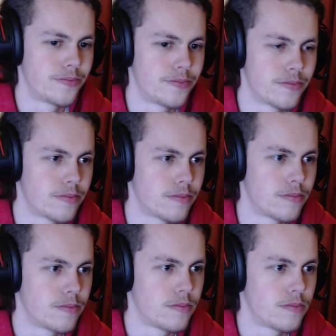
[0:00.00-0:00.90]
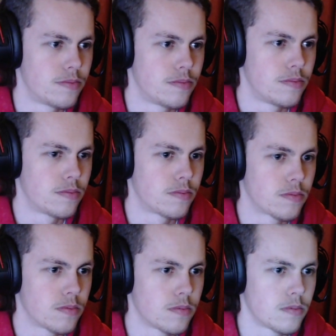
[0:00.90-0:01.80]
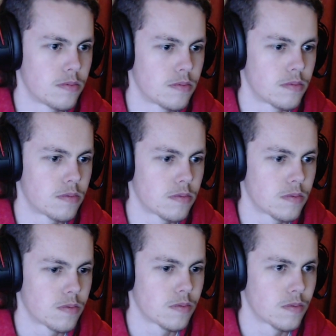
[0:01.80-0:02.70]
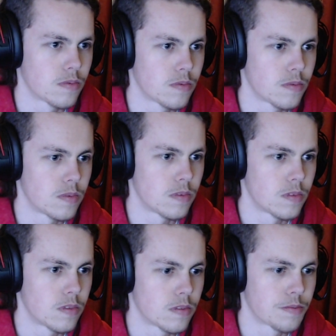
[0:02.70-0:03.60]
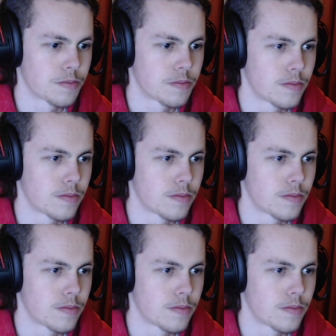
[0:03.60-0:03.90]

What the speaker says: No one is speaking in this clip.